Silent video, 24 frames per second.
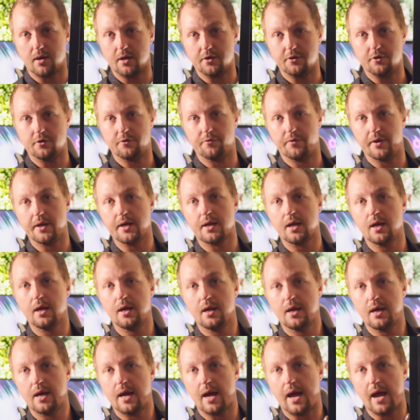in my new rig.
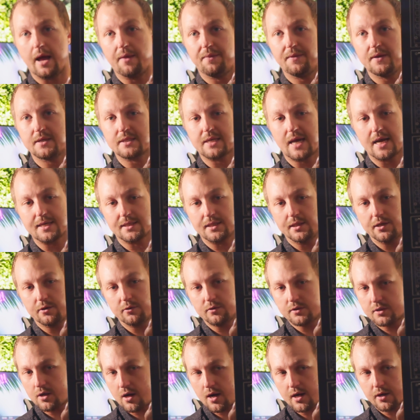And this has a
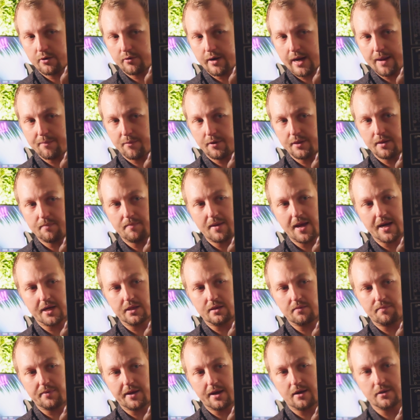little diagram on the back
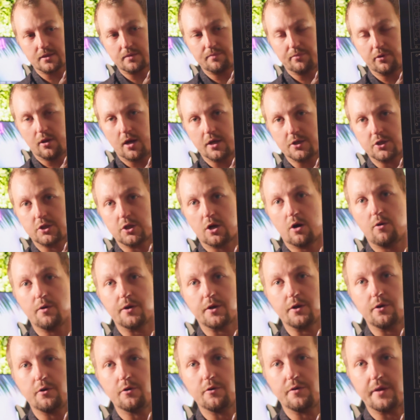of the power supply
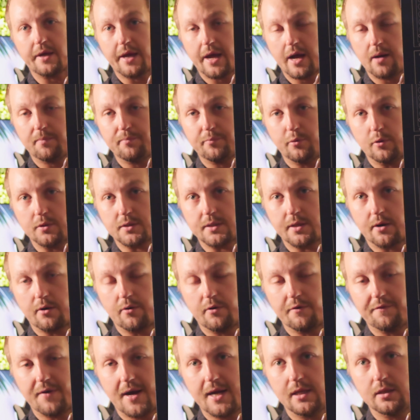showing you the outputs that
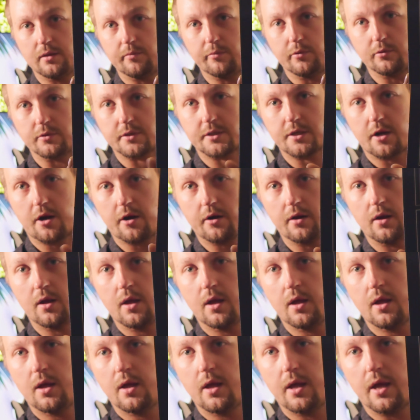are available. So
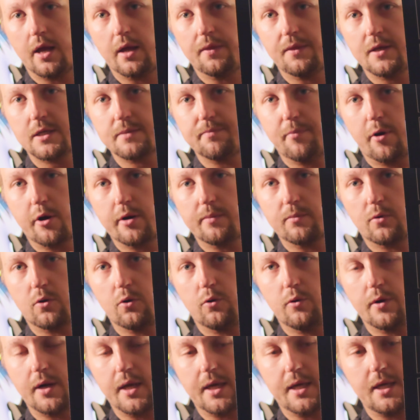in this bottom
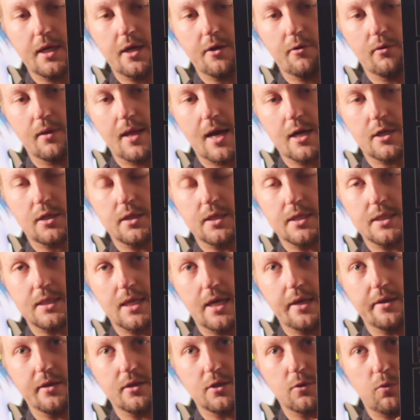corner here, you'll actually
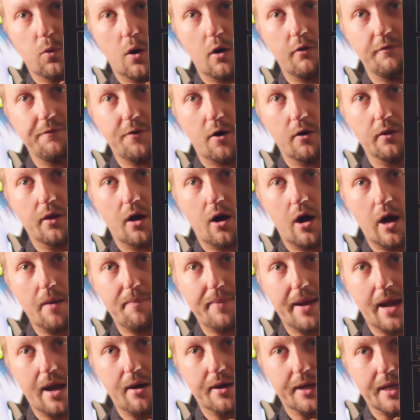see the 12 volt high
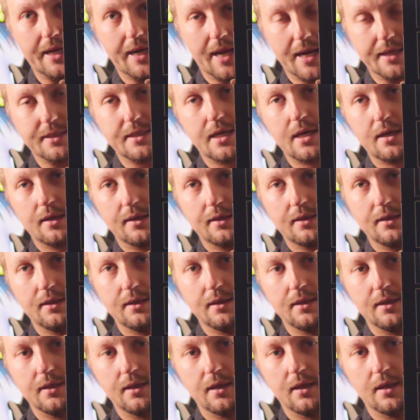power connector
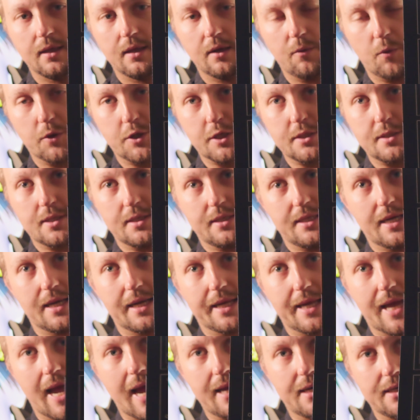which is a
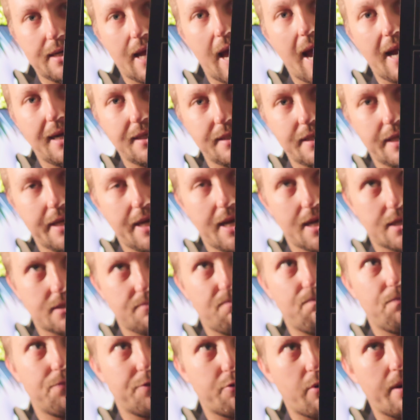dedicated
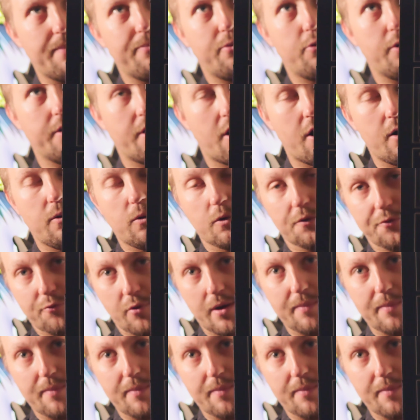ATX 3.0 or